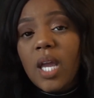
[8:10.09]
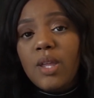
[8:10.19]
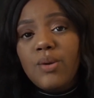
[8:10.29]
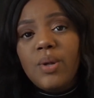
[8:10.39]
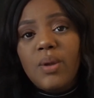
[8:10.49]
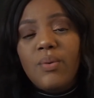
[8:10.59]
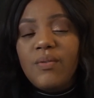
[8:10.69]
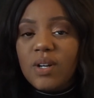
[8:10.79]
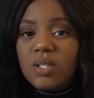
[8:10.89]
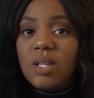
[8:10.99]
and you can
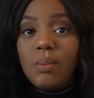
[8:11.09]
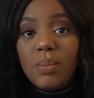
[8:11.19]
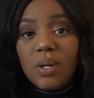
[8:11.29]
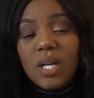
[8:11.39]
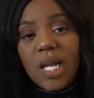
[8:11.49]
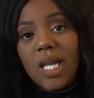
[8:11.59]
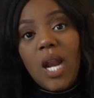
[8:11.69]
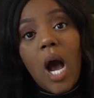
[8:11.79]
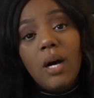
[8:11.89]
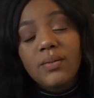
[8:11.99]
refer to the book and
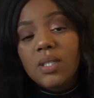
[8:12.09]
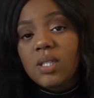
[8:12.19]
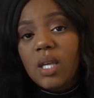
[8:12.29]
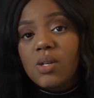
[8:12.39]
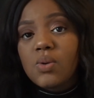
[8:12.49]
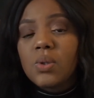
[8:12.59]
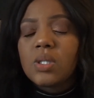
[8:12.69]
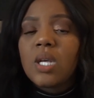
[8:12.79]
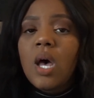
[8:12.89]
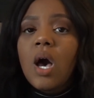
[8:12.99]
get all their schedules.